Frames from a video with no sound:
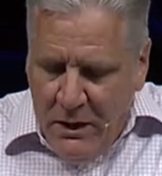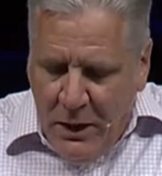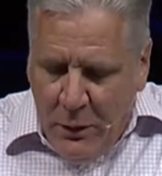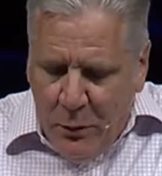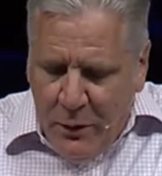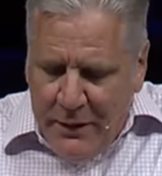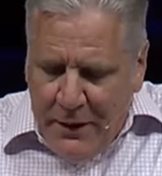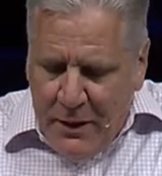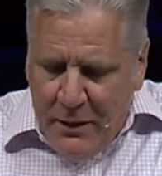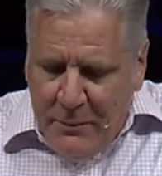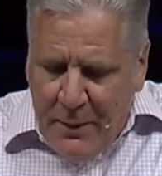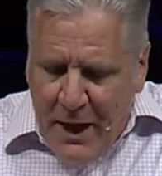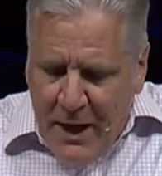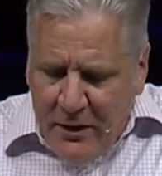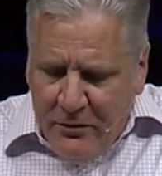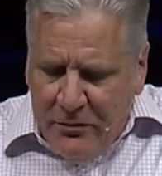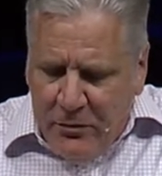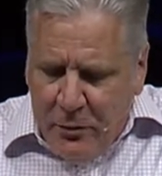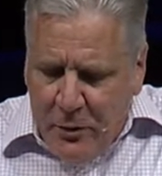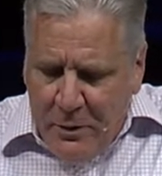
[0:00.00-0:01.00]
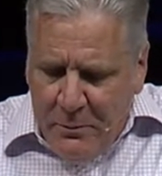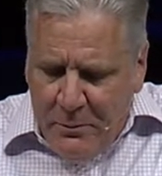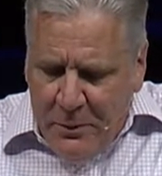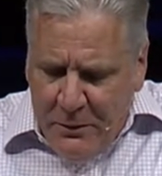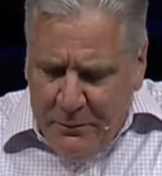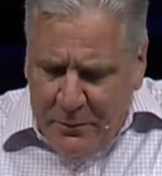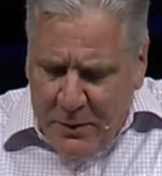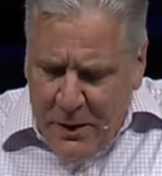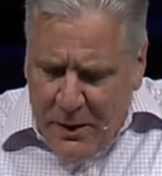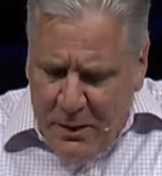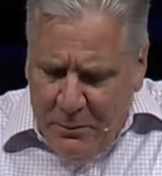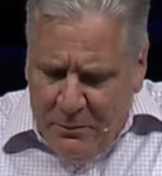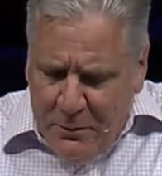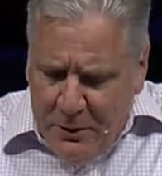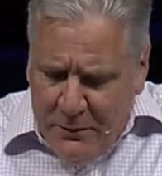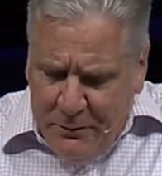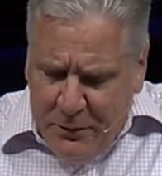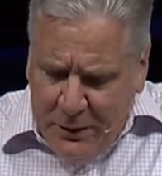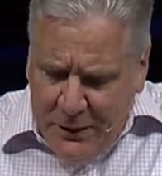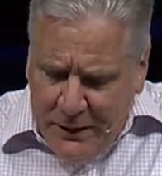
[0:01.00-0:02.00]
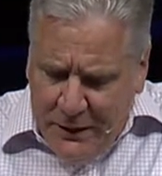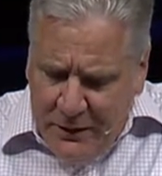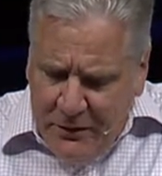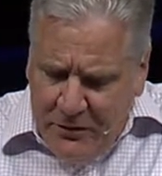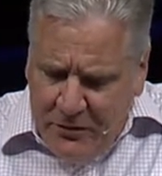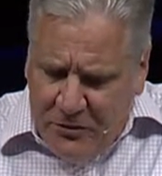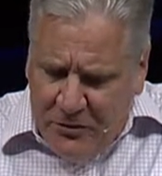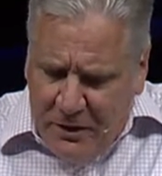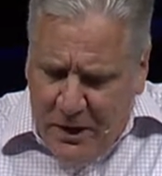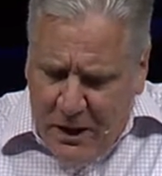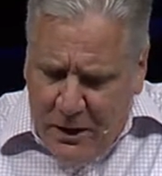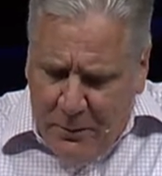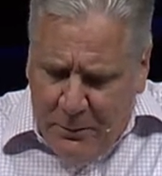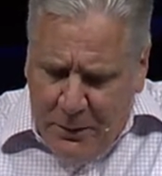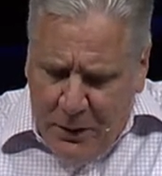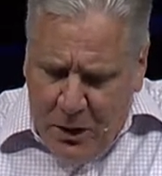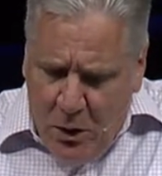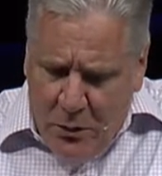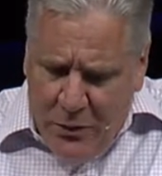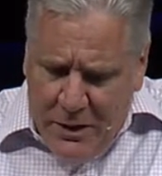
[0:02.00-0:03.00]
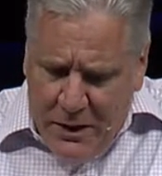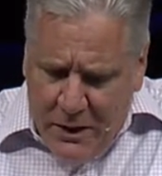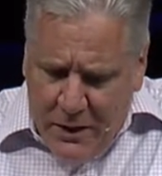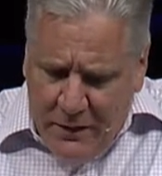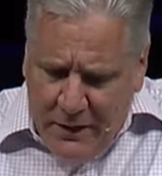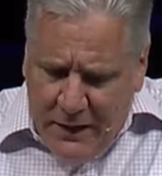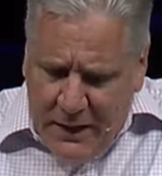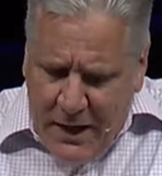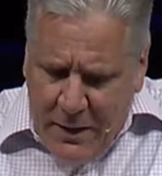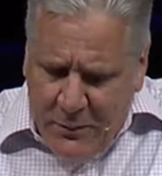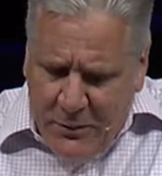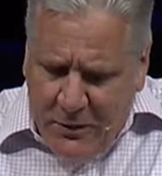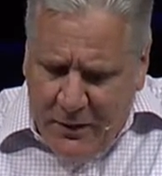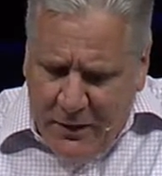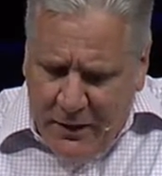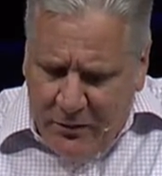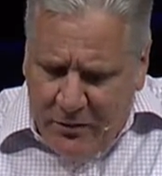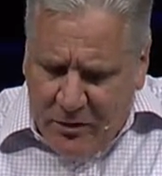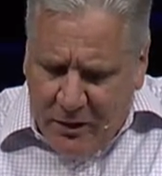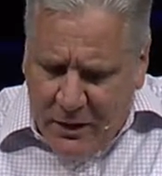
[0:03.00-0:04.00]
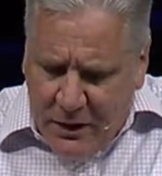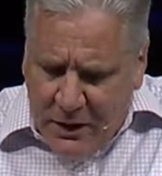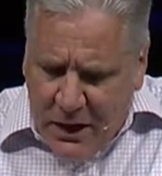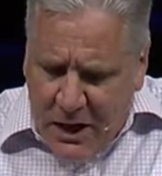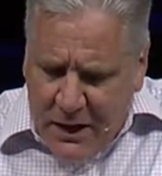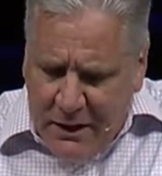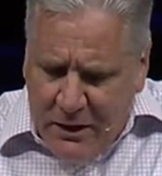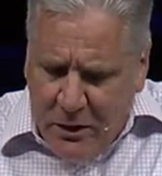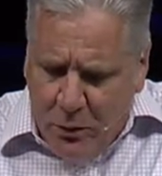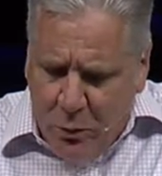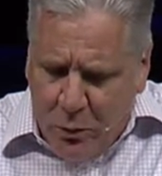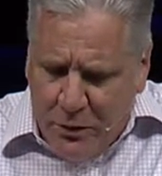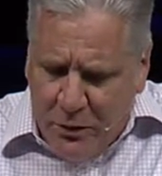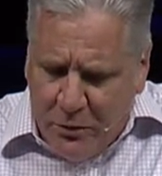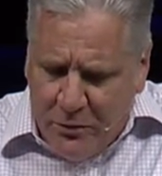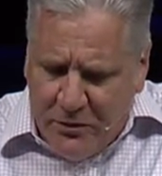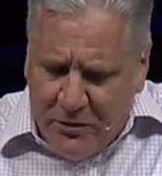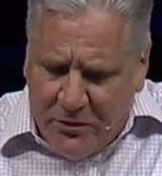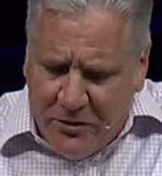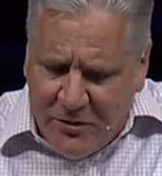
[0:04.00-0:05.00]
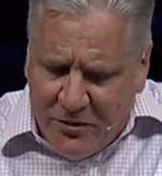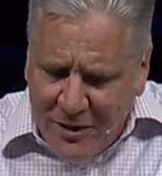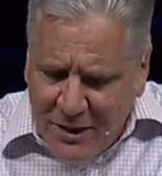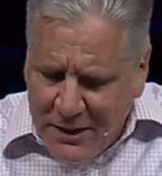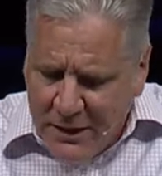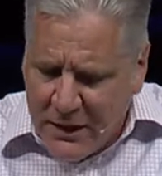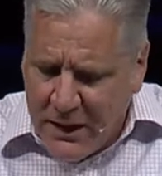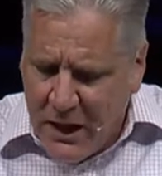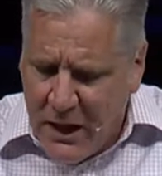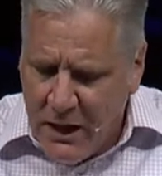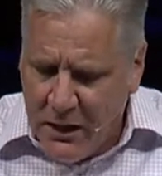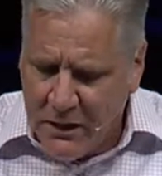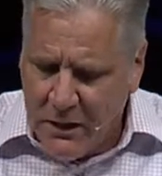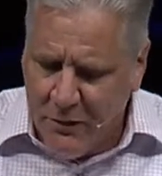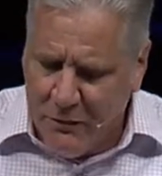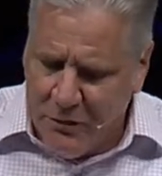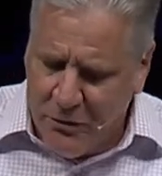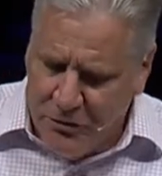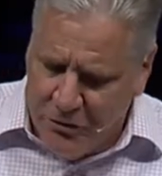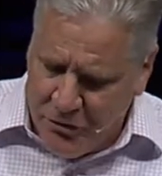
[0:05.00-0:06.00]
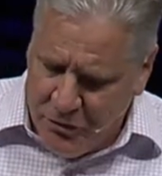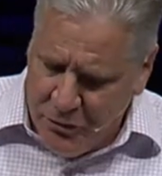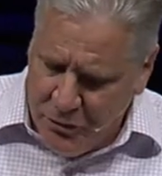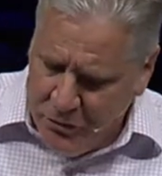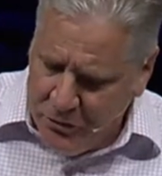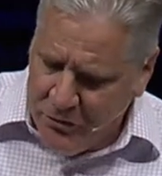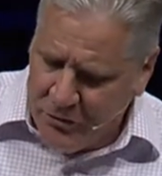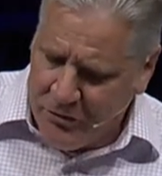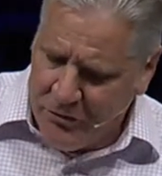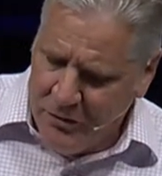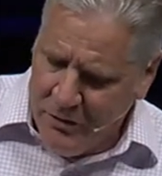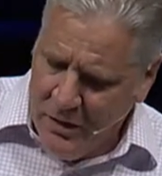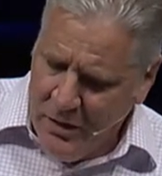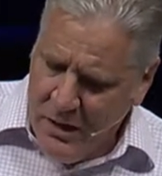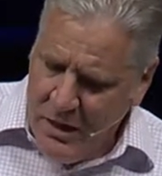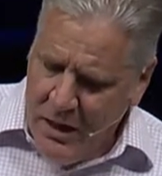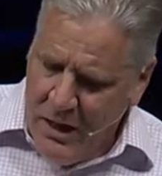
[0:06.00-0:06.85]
Now, when they had passed through Amphipolis and Apollonia, they came to Thessalonica, where there was a synagogue of the Jews.